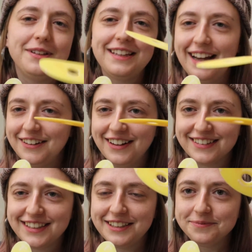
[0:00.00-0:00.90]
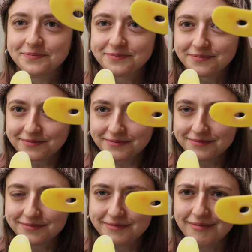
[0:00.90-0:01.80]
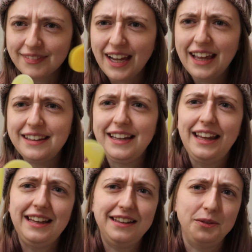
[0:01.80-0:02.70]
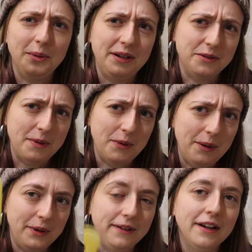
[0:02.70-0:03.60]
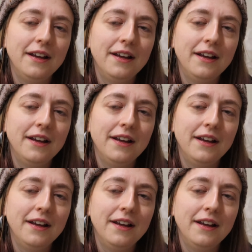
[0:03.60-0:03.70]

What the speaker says: with the iron oxide. And then this one is my white one.